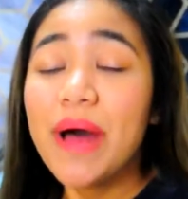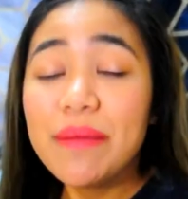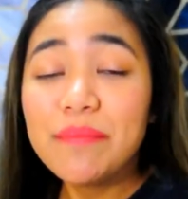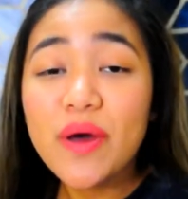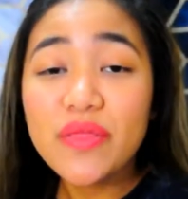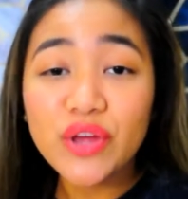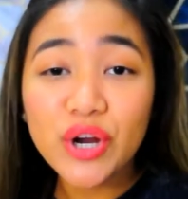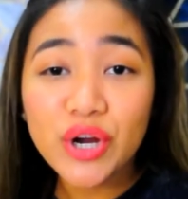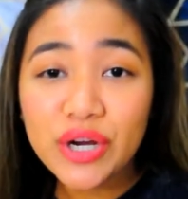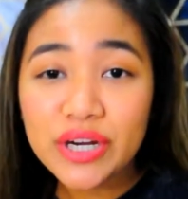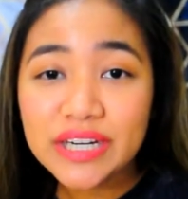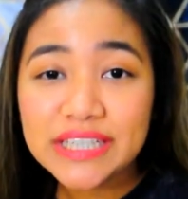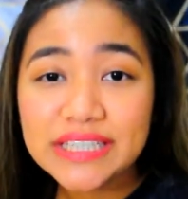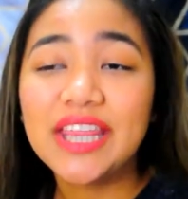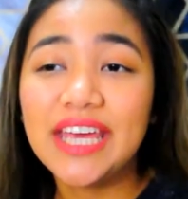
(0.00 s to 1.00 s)
mother
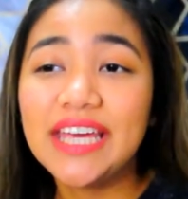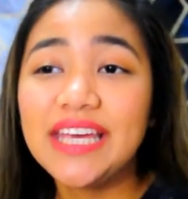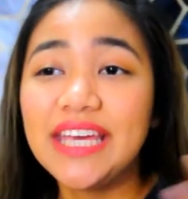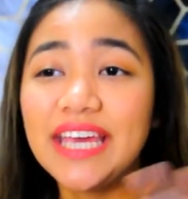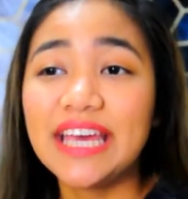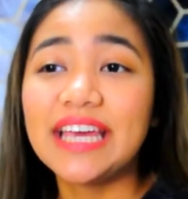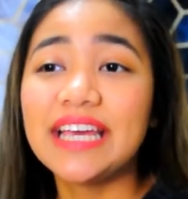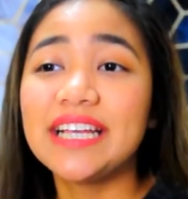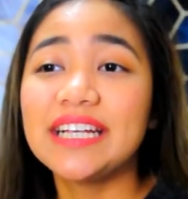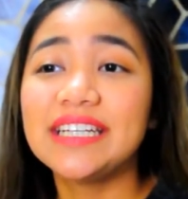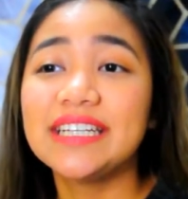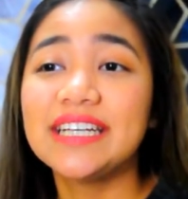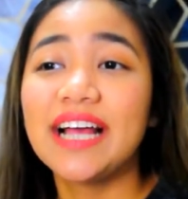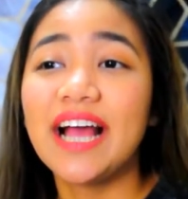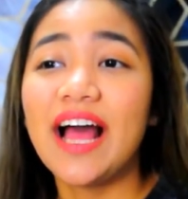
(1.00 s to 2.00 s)
thinking
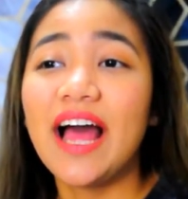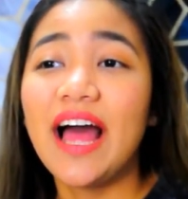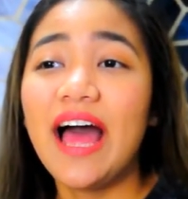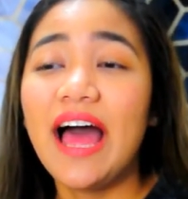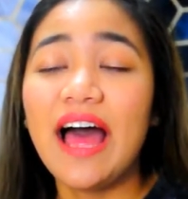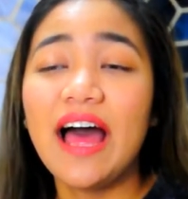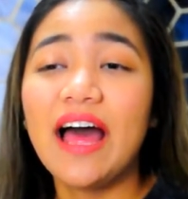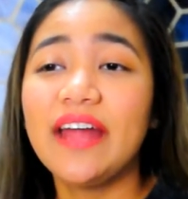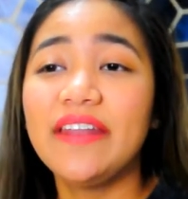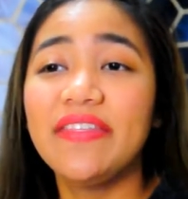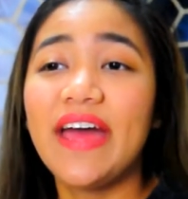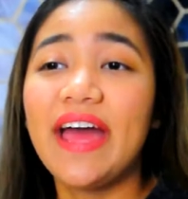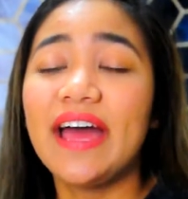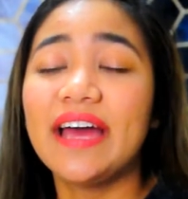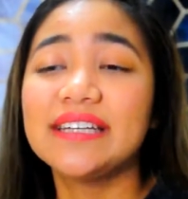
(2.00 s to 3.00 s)

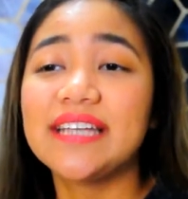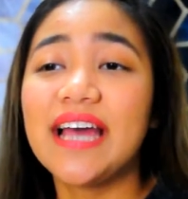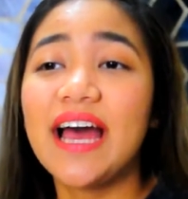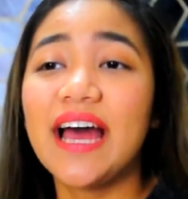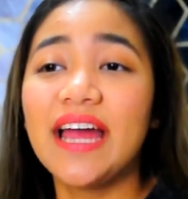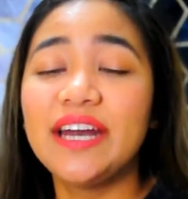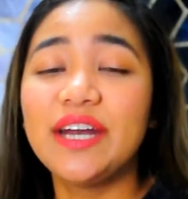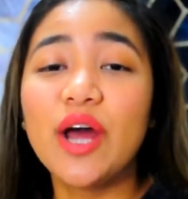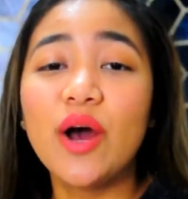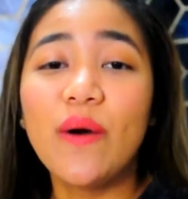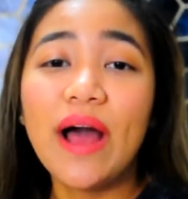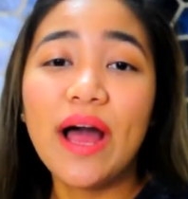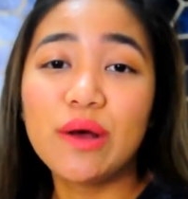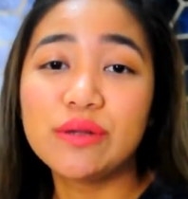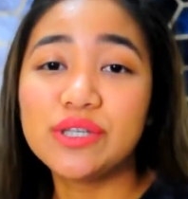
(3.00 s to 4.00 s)
that I know
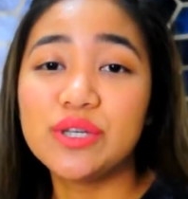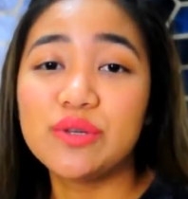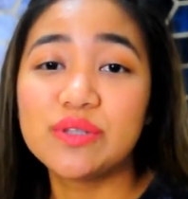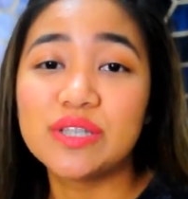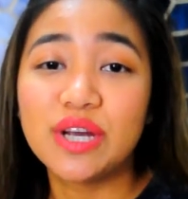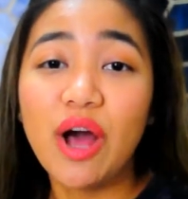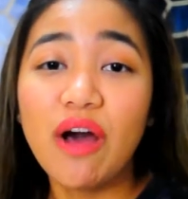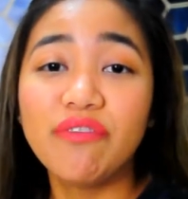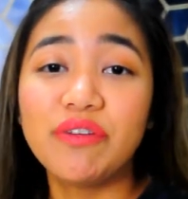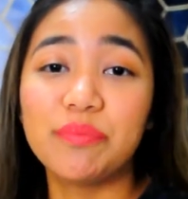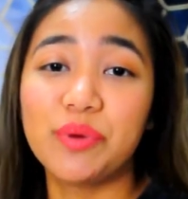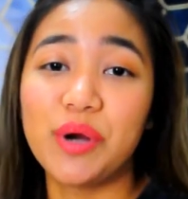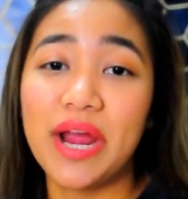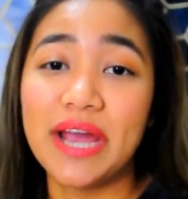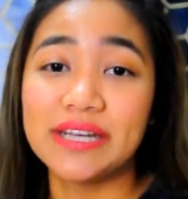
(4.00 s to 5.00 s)
how to use a coffee
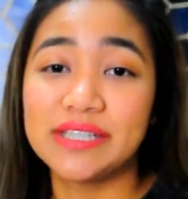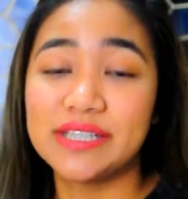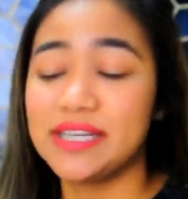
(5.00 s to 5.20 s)
press,